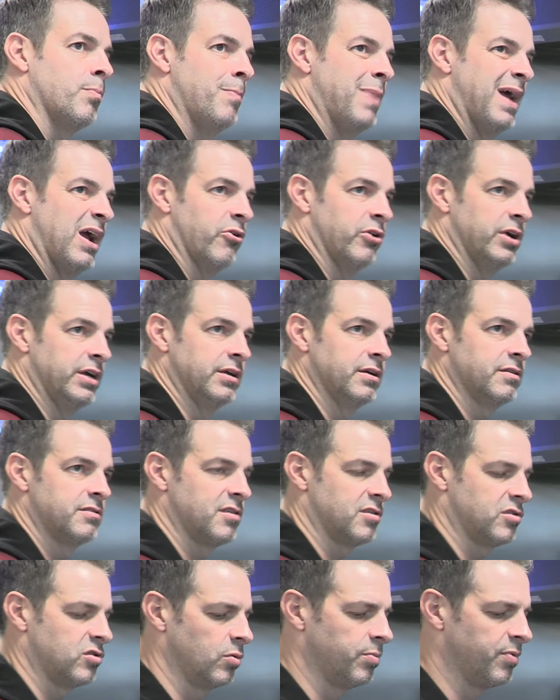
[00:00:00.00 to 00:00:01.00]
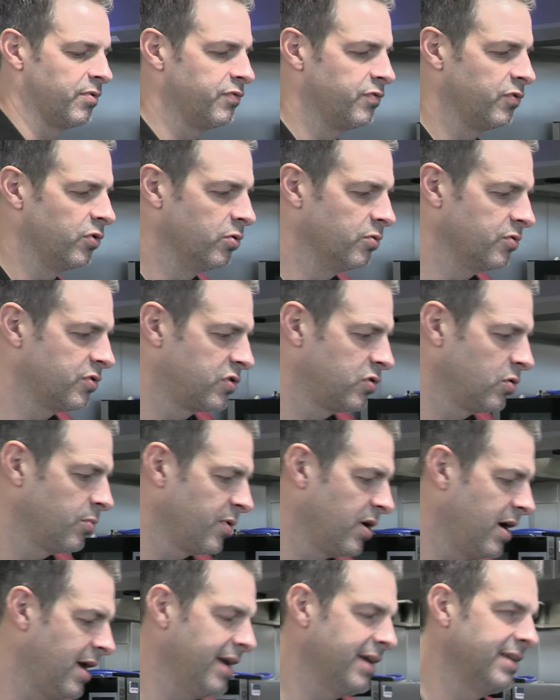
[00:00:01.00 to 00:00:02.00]
berry. It's a super fruit,
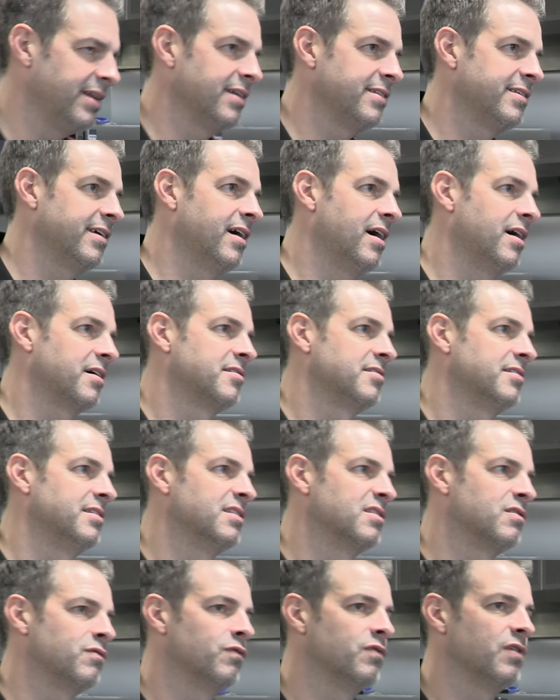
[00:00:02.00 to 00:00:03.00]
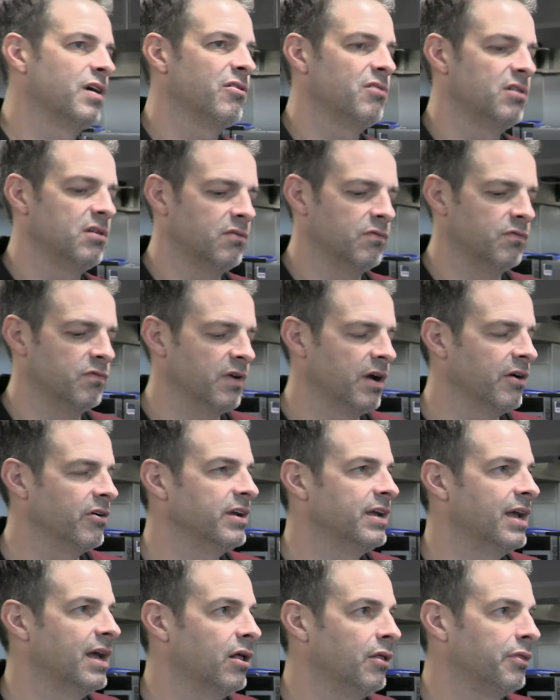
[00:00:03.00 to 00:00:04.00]
super high in antioxidants, very,
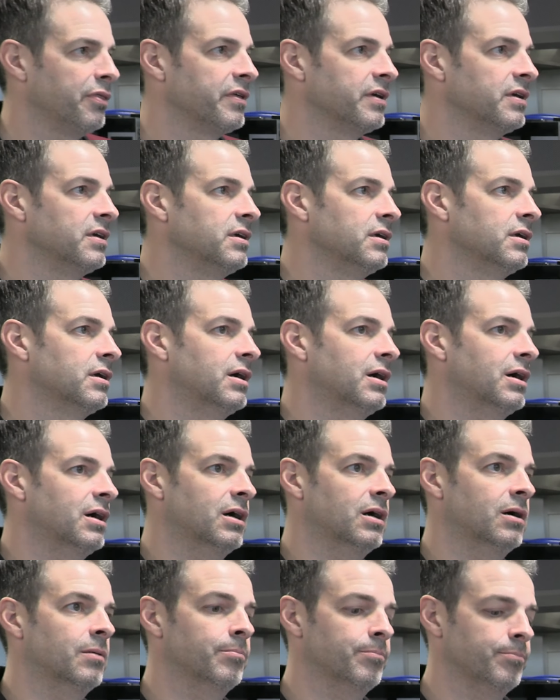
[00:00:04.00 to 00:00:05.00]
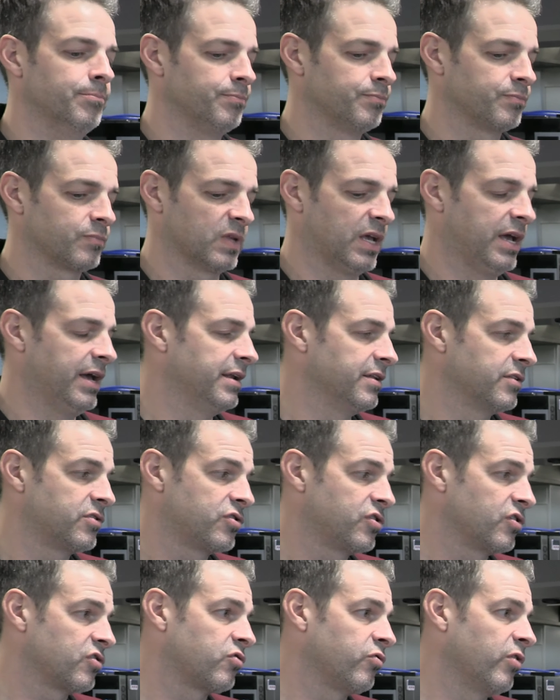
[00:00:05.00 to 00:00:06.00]
very healthy, and
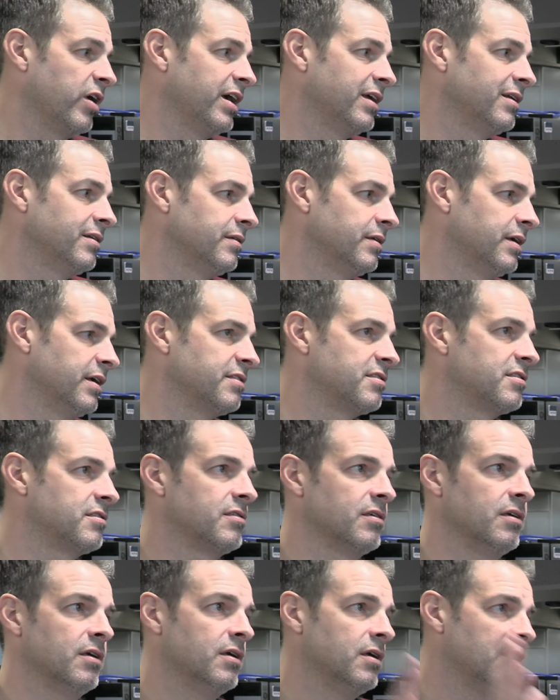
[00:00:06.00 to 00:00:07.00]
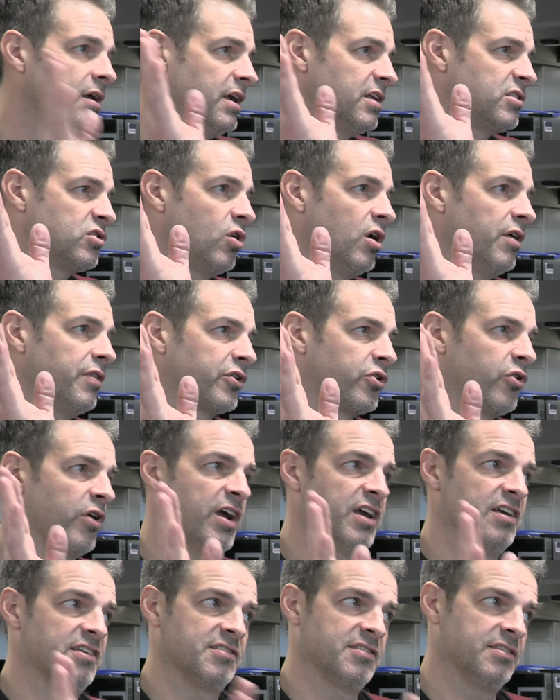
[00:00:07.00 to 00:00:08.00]
it's just great. It's all the
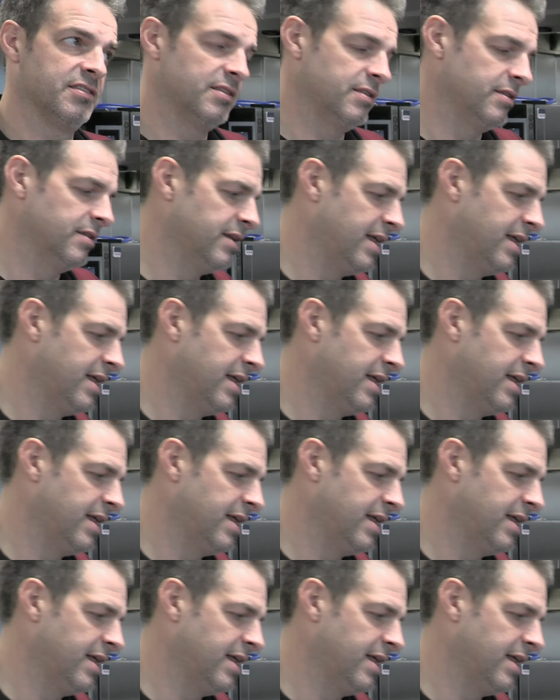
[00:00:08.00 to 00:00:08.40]
craze